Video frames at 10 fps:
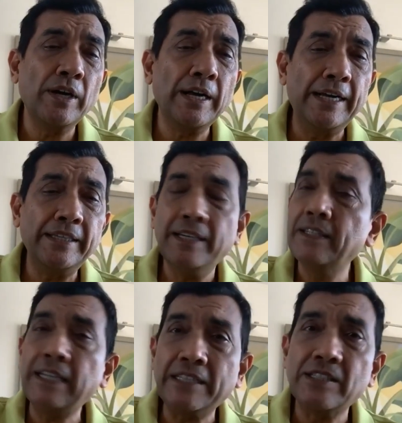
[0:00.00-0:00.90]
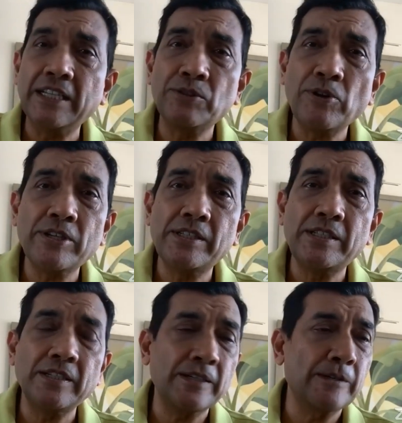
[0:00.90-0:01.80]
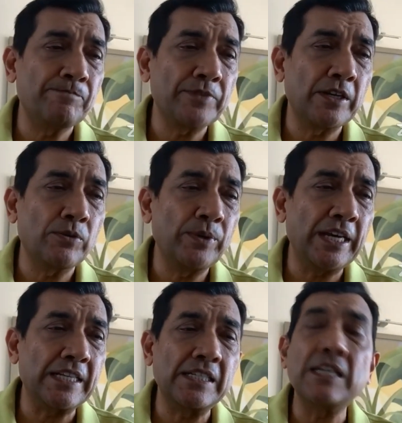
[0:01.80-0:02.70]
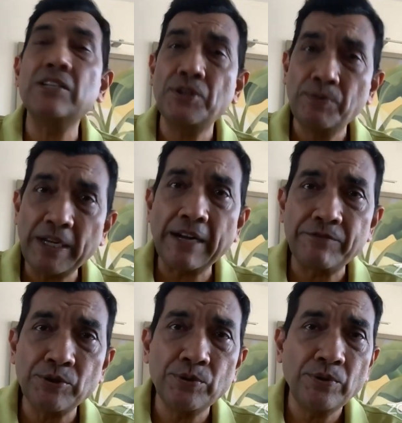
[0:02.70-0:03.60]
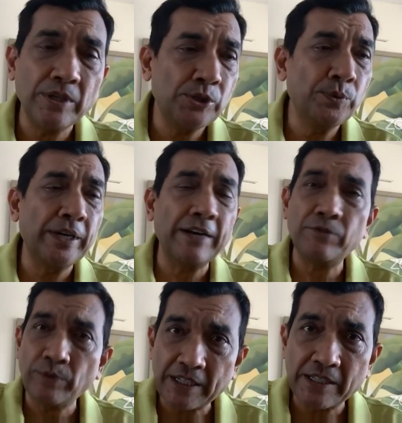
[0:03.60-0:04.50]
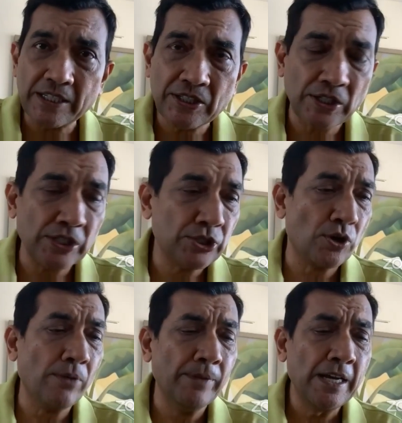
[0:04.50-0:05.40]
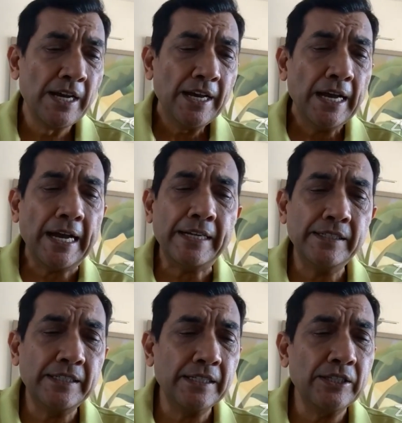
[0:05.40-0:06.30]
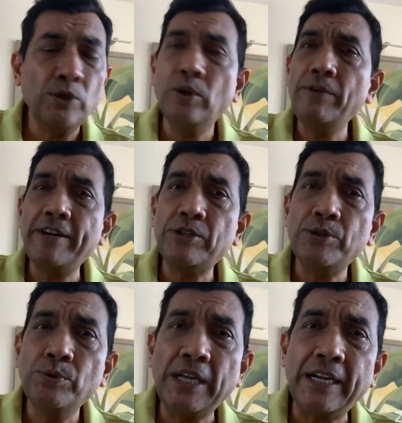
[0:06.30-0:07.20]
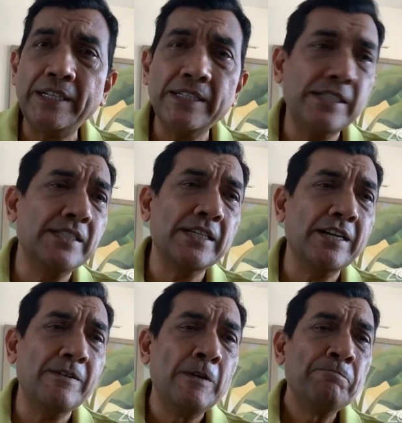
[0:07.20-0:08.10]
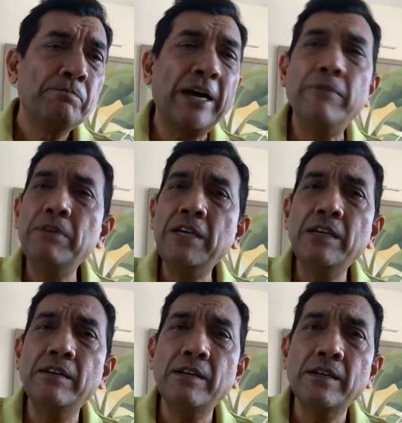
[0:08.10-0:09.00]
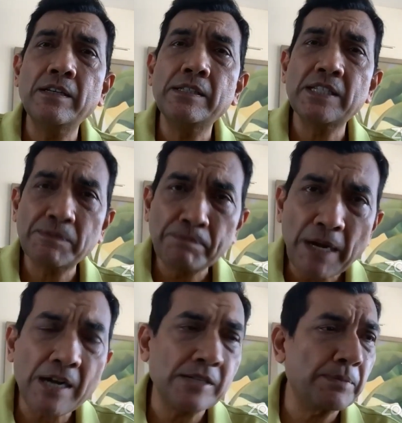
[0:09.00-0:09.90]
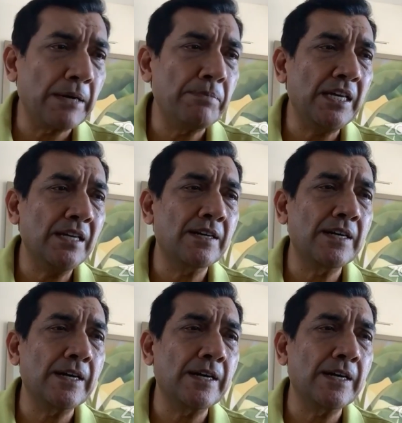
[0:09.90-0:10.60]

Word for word: uh, I think that that's what we as industry we have to do. We have to weather this storm, and the only way to do that is by being smart, by being